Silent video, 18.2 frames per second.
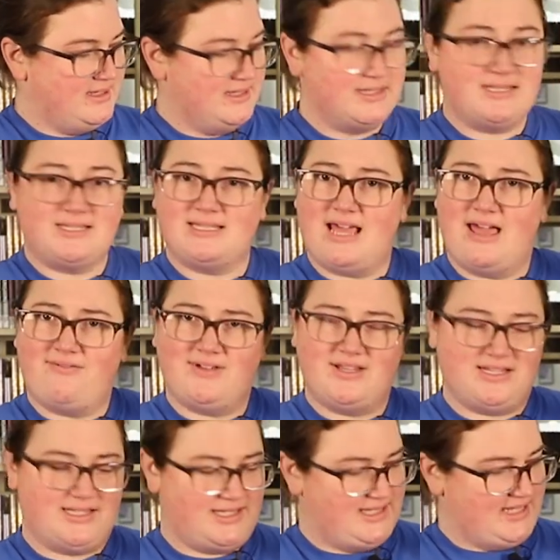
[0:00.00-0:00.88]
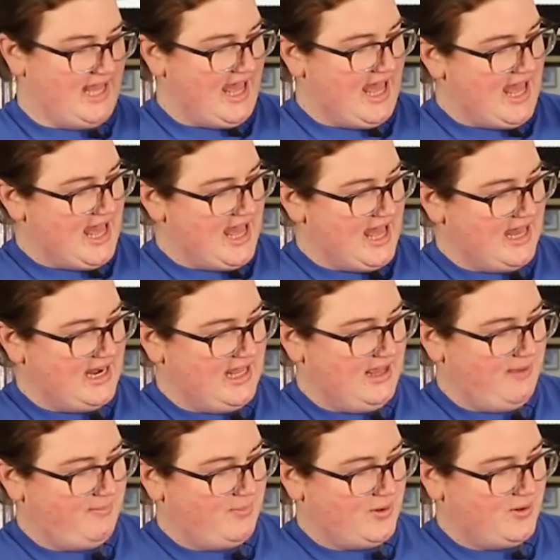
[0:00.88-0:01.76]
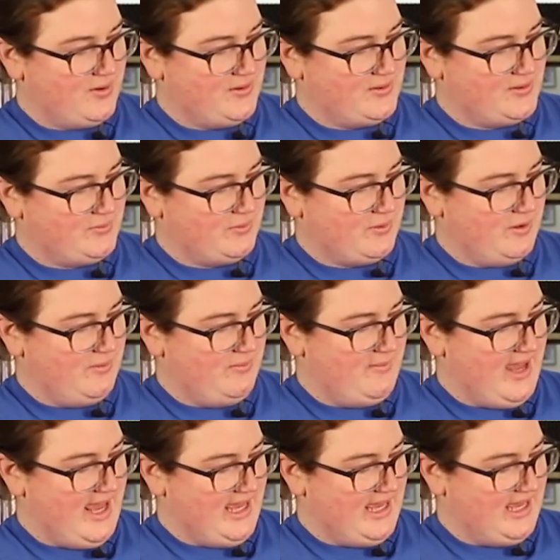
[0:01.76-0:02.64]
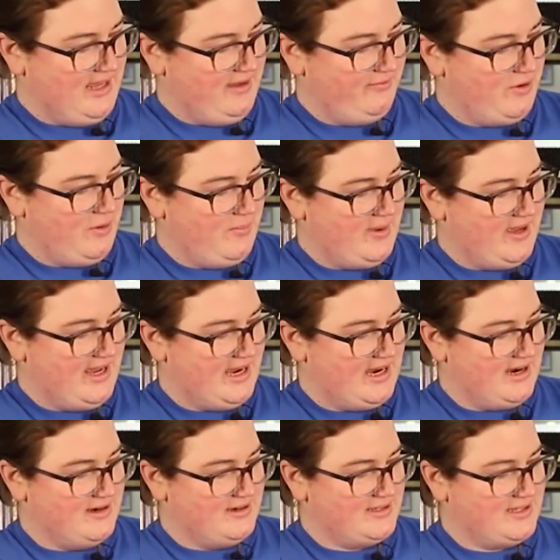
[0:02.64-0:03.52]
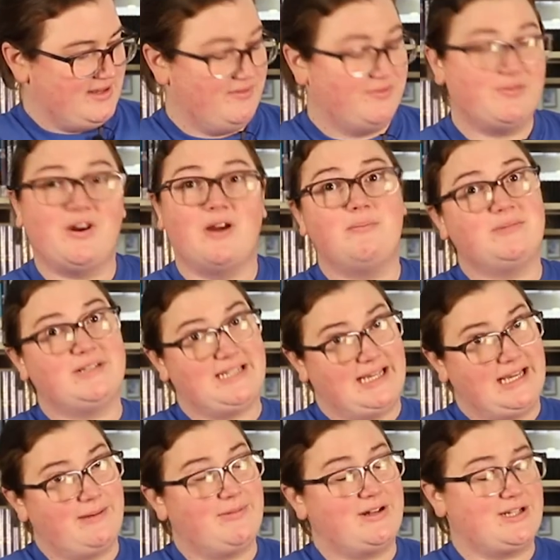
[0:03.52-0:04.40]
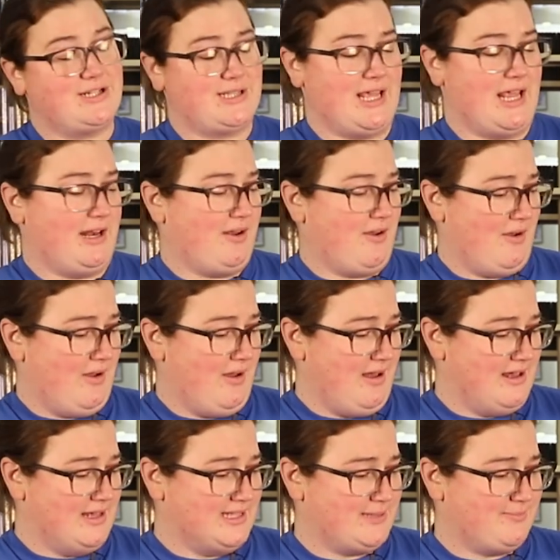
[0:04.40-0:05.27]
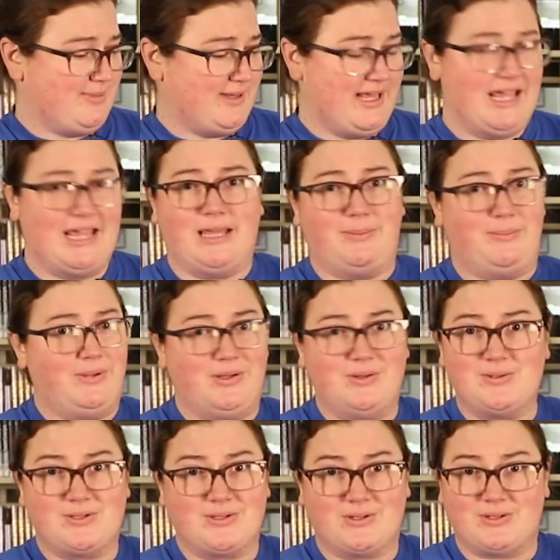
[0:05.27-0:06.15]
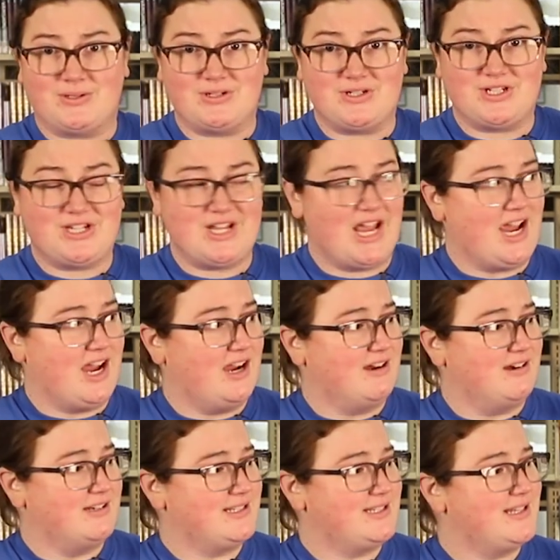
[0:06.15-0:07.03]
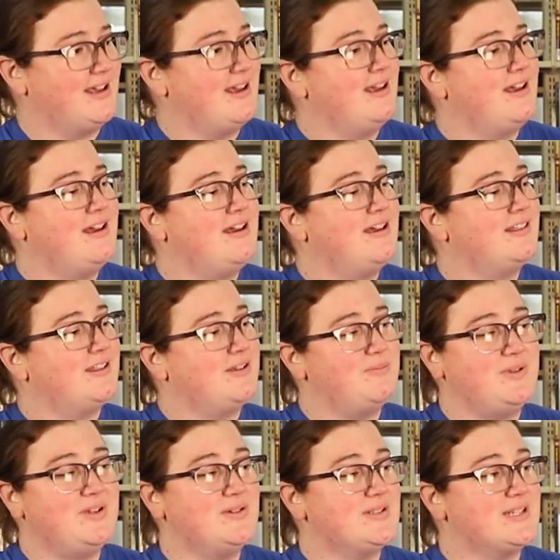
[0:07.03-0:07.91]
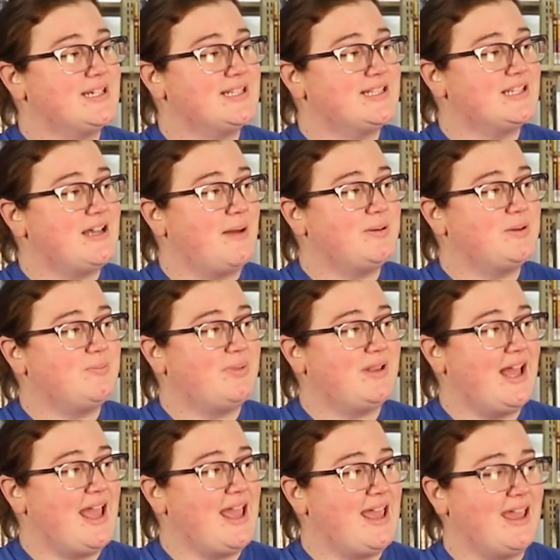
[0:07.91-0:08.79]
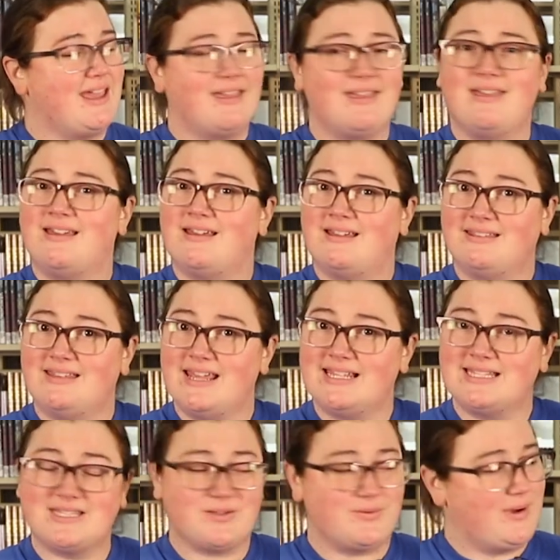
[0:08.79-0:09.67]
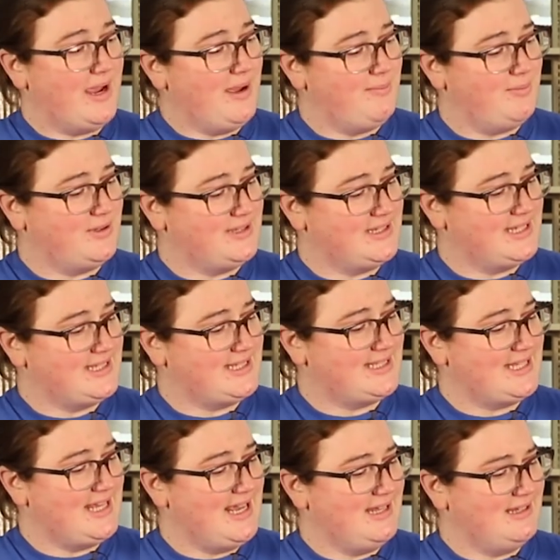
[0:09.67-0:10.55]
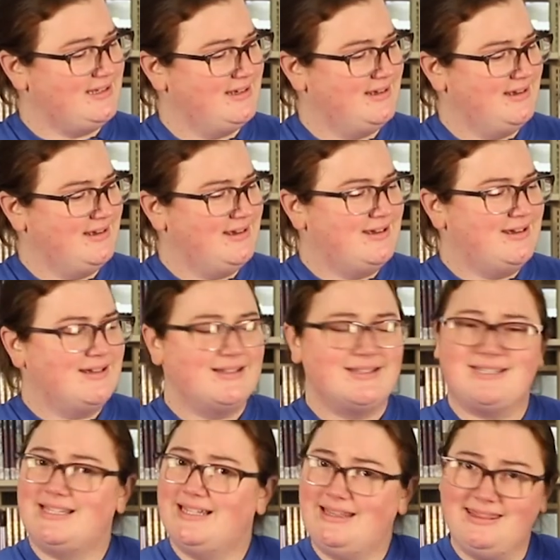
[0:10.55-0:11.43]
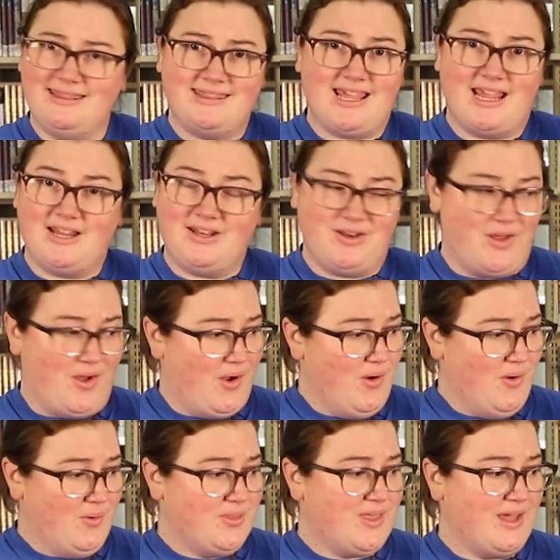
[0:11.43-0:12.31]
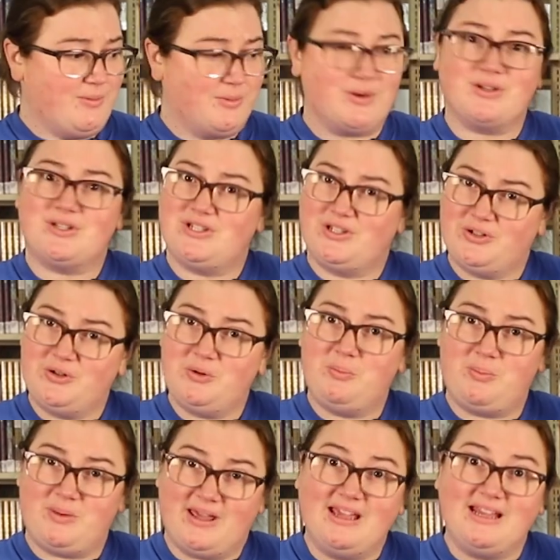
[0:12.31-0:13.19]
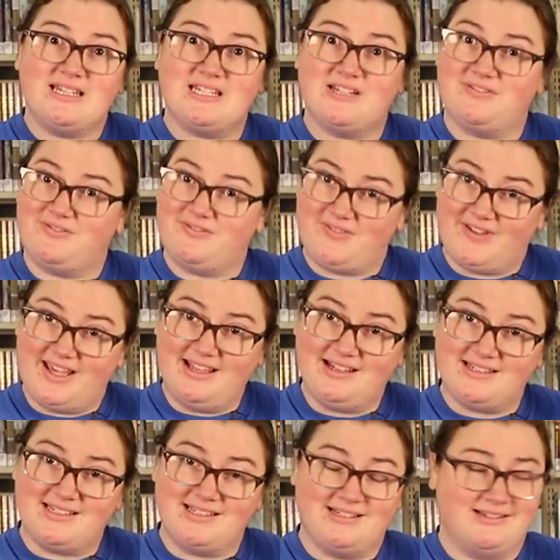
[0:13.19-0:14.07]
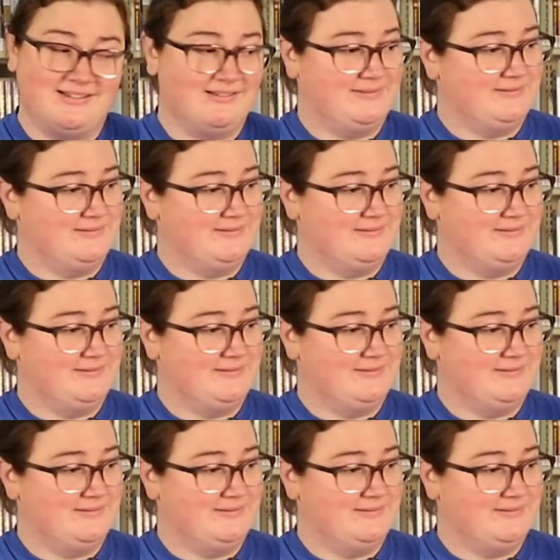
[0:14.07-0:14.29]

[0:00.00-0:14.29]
Seven sad hippos were making repairs from damage they'd caused playing musical chairs. The music stopped playing. They scrambled to sit. Didn't they know they were too big to fit?